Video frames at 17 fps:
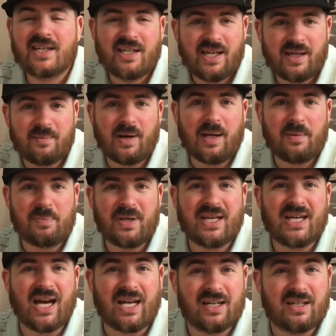It might be
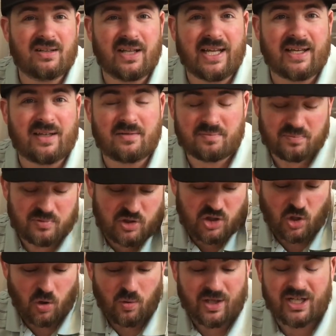kind of like
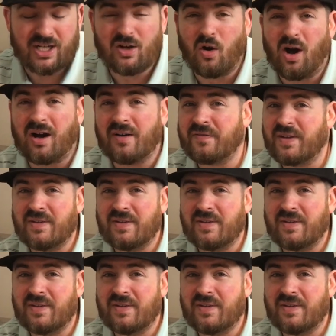choking it off,